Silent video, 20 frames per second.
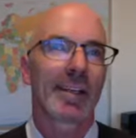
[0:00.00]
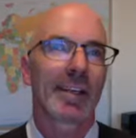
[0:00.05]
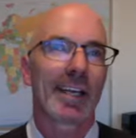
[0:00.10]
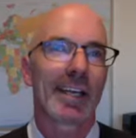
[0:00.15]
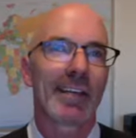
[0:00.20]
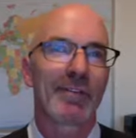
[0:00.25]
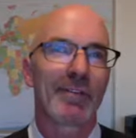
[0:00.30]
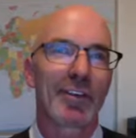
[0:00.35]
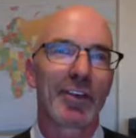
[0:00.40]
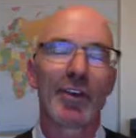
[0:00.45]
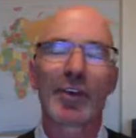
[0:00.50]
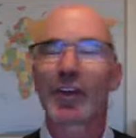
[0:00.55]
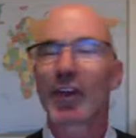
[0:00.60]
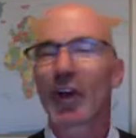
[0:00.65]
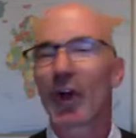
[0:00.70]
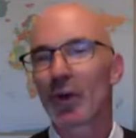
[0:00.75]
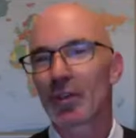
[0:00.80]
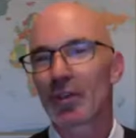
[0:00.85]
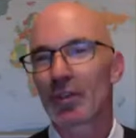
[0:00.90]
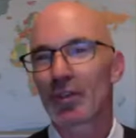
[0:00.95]
If you
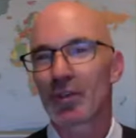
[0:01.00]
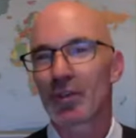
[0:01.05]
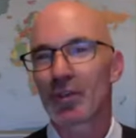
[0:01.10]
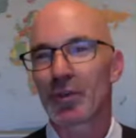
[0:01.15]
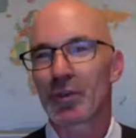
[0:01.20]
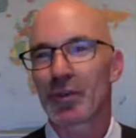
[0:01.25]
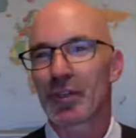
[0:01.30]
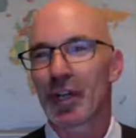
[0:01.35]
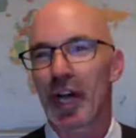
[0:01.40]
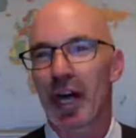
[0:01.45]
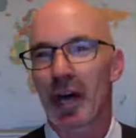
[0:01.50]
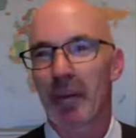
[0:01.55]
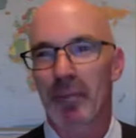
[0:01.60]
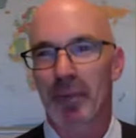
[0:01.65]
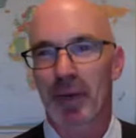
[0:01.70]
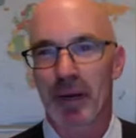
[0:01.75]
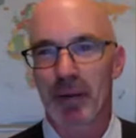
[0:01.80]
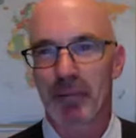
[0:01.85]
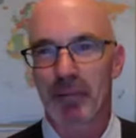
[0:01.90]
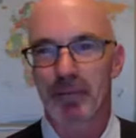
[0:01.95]
go to the
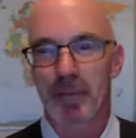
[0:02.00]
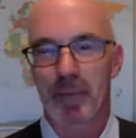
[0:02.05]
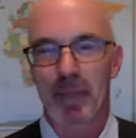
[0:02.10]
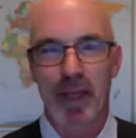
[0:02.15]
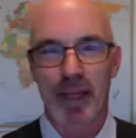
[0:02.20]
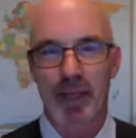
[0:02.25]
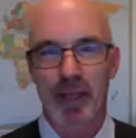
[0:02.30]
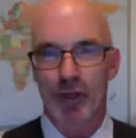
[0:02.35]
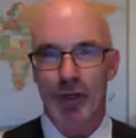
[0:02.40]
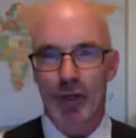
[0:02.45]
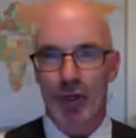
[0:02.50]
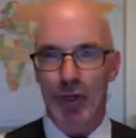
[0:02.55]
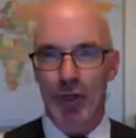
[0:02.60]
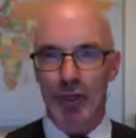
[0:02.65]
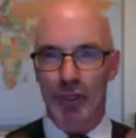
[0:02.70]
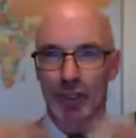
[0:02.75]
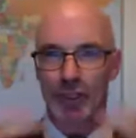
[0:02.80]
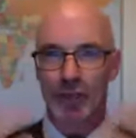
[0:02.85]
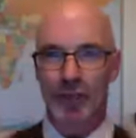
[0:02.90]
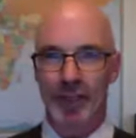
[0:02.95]
opera and you're
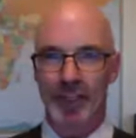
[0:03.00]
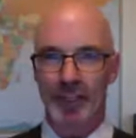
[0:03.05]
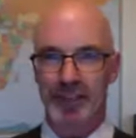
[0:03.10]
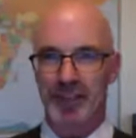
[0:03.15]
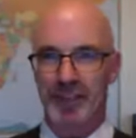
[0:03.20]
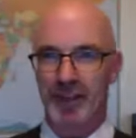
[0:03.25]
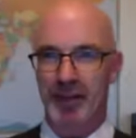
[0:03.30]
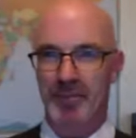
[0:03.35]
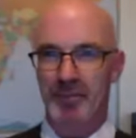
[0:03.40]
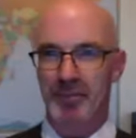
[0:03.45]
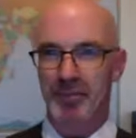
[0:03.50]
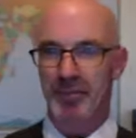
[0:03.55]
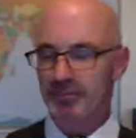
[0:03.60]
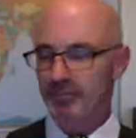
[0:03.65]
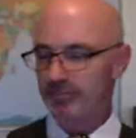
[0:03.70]
all dressed up,